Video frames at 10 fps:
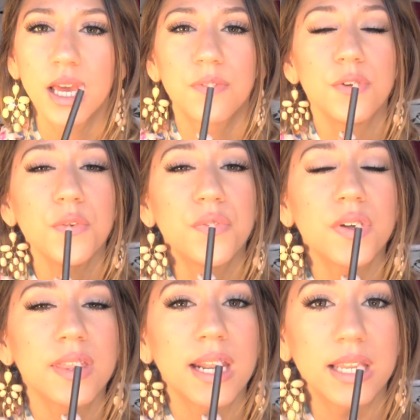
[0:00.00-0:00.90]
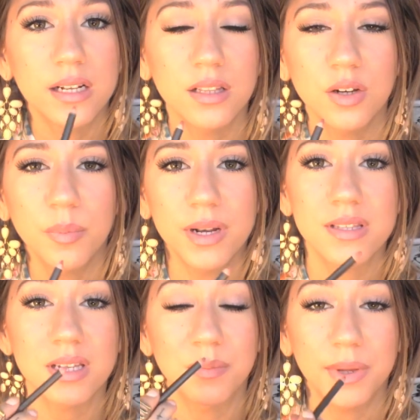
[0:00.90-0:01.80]
if you fill that in a little bit,
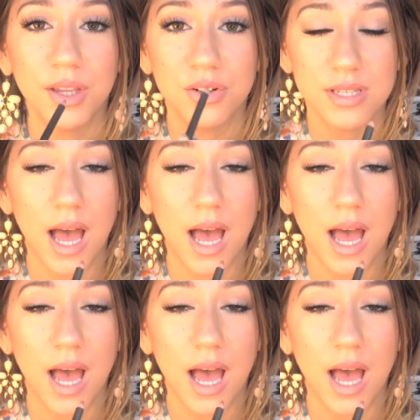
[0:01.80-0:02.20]
it's going to make your